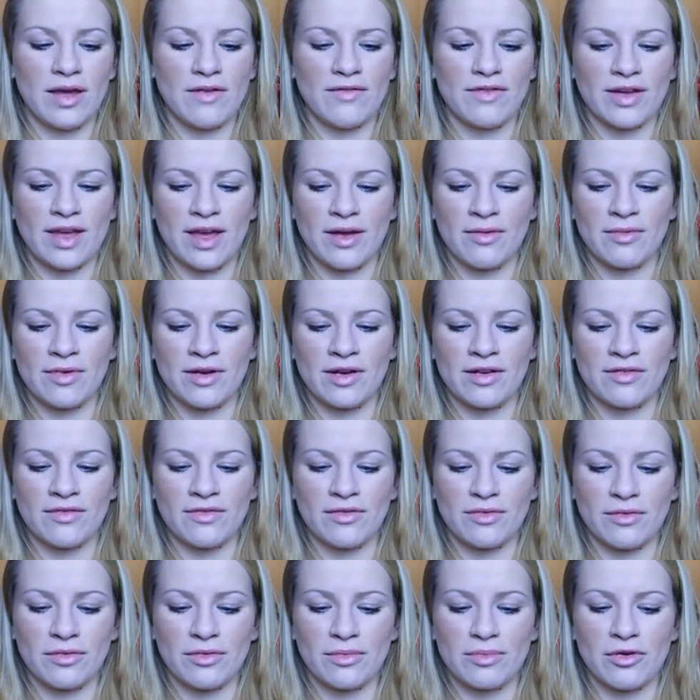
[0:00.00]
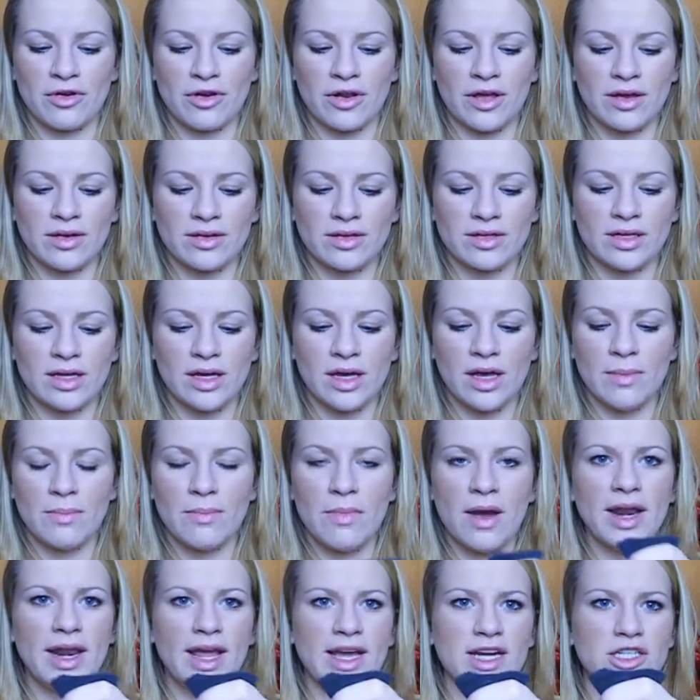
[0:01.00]
You never get rid of all the product.
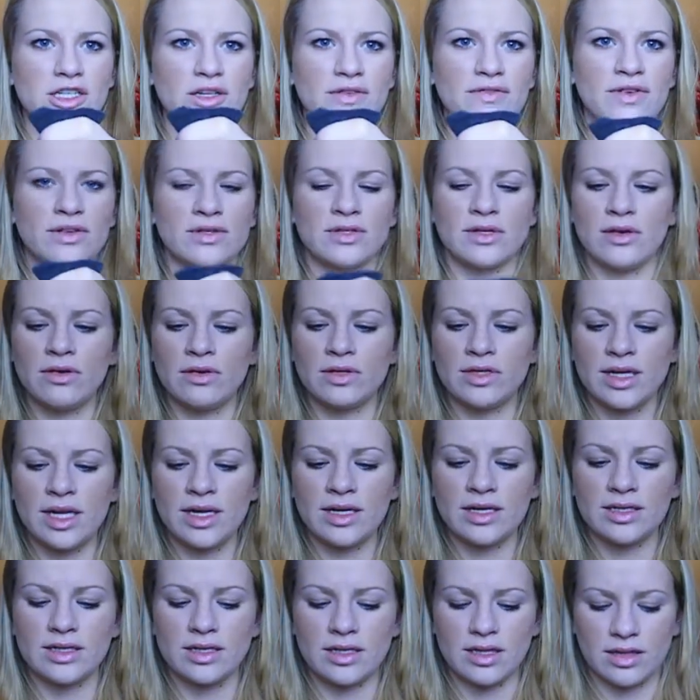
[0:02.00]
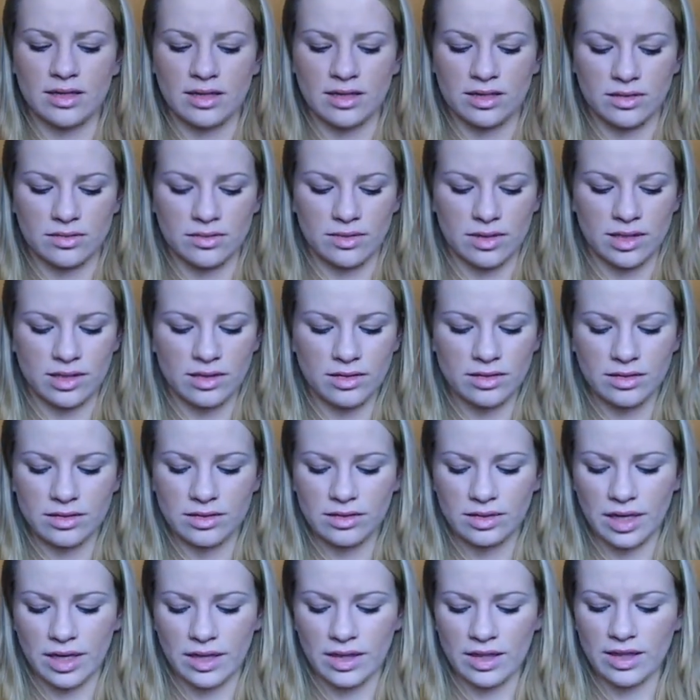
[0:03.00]
Mine actually feels a lot denser than this
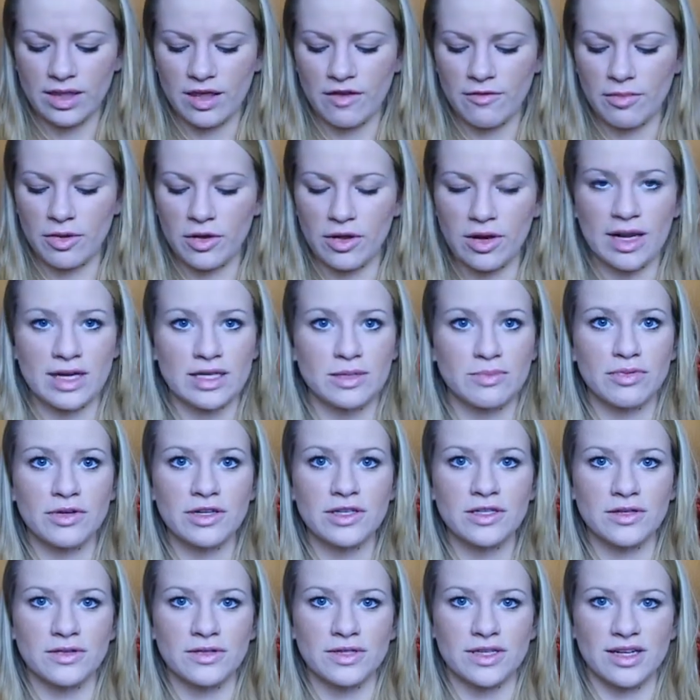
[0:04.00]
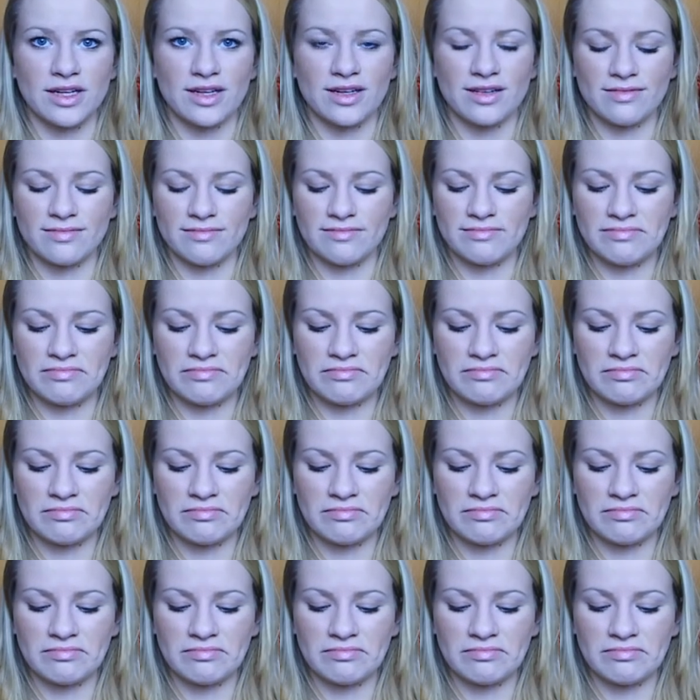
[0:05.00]
one. I think they've put less bristles in it.